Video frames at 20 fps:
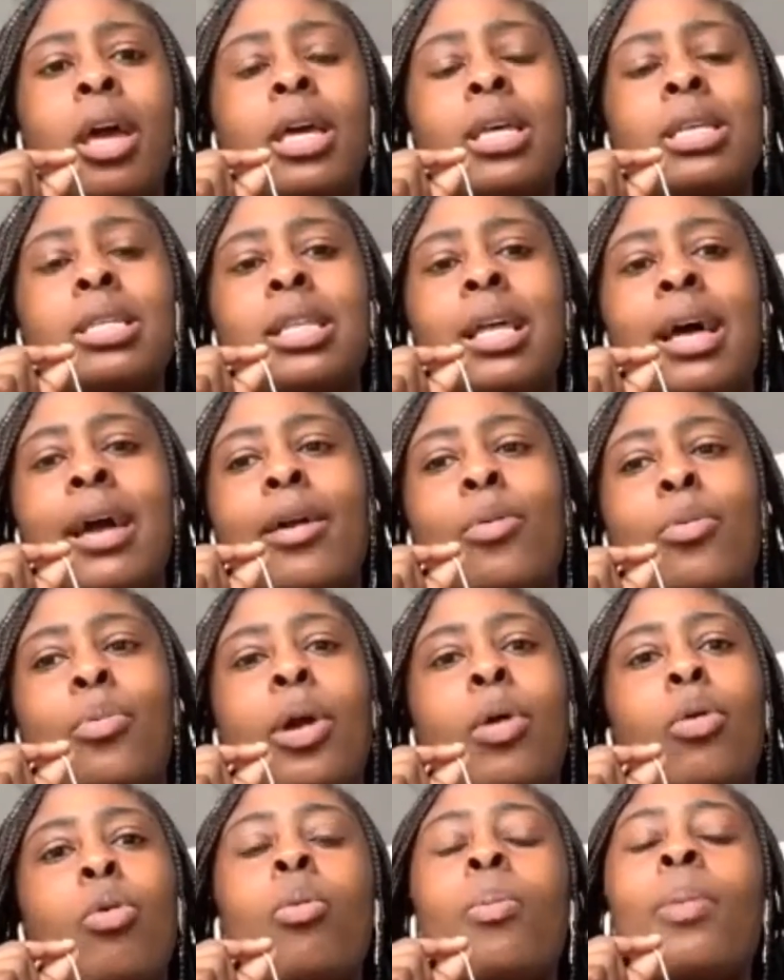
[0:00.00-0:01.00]
It's like,
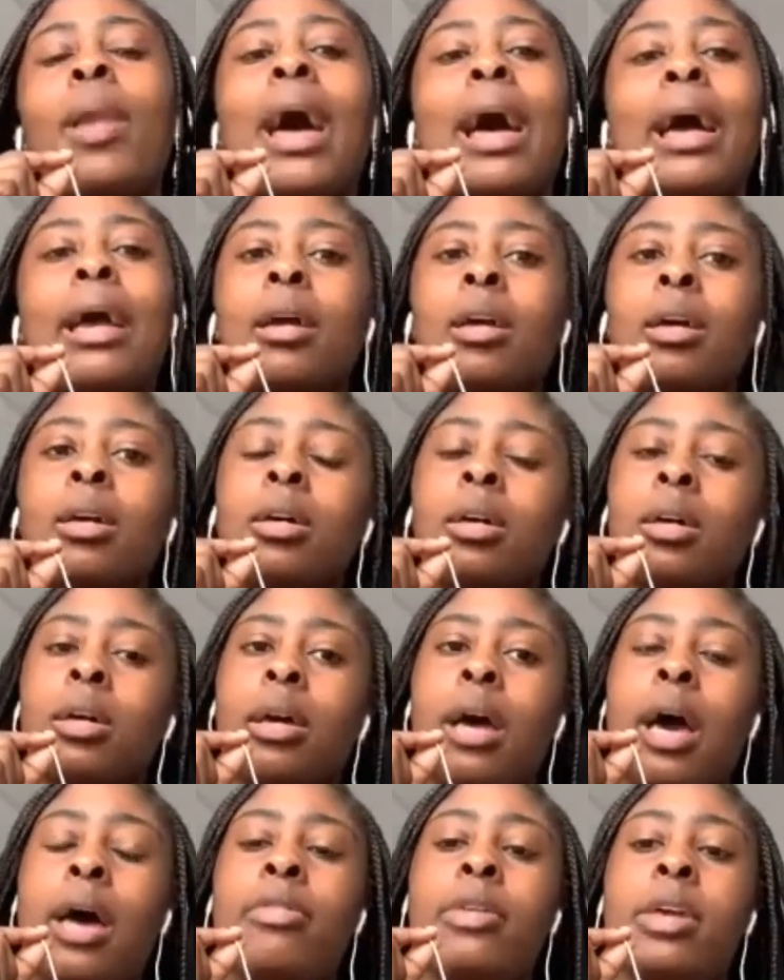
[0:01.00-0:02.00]
we're all Black
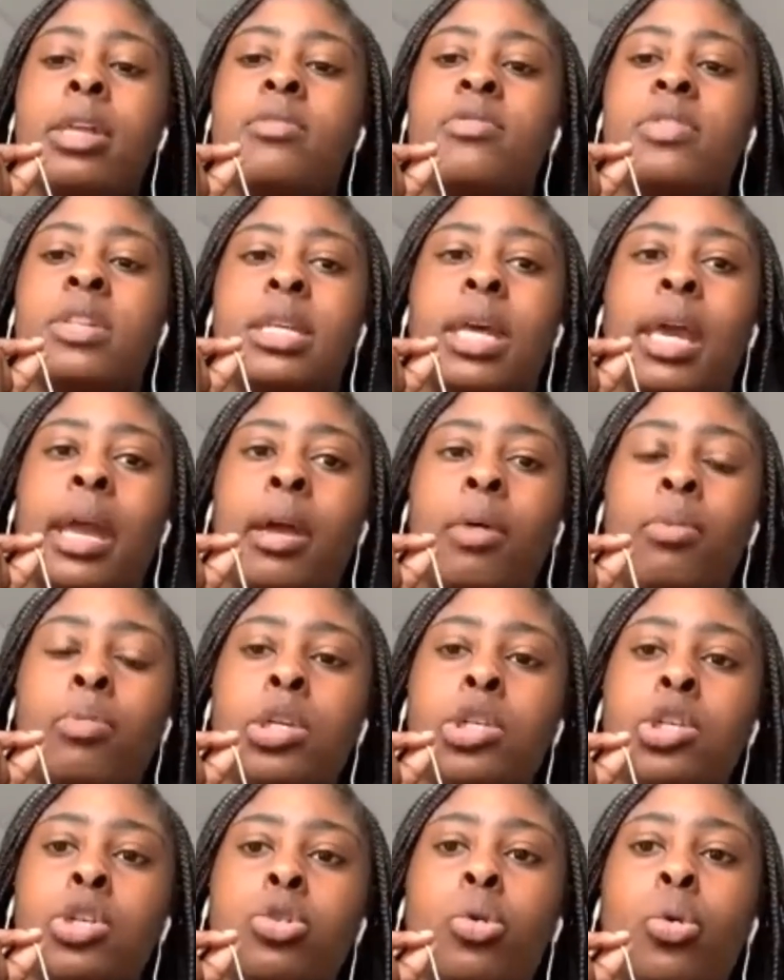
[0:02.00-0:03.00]
at the end of the day, and we
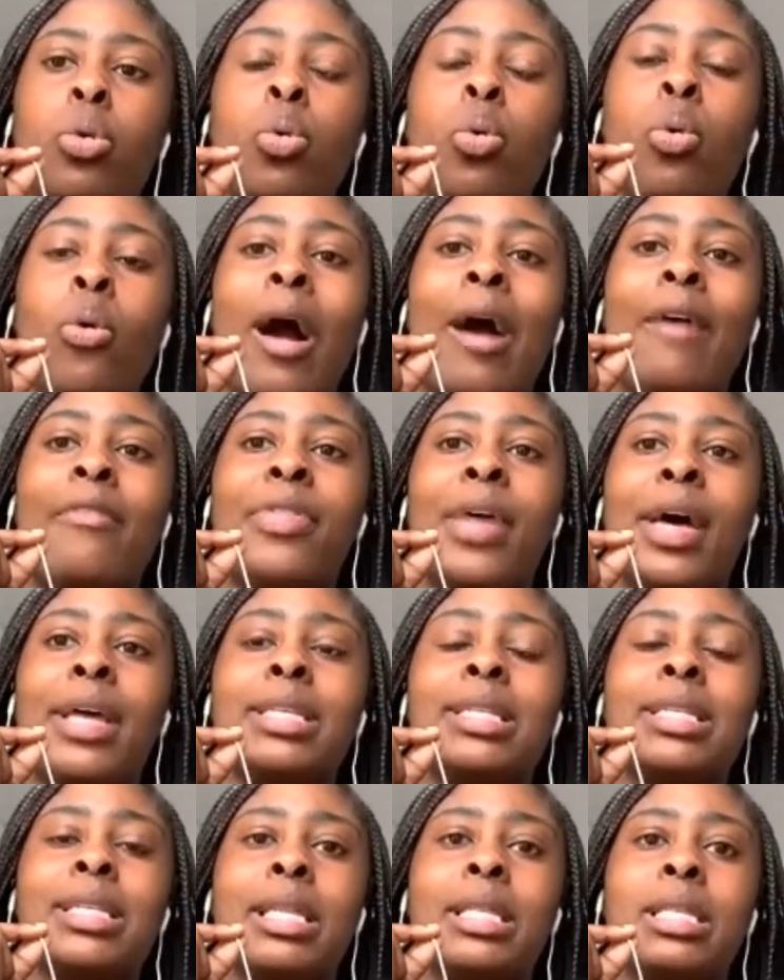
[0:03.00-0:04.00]
should all have that
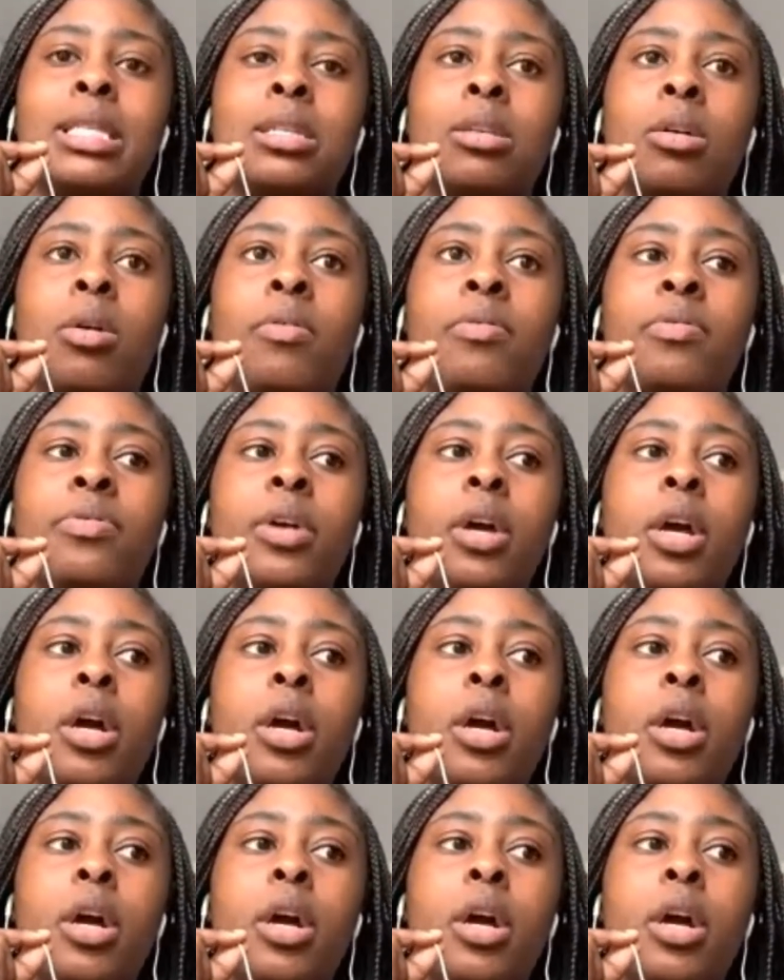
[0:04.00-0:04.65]
sense of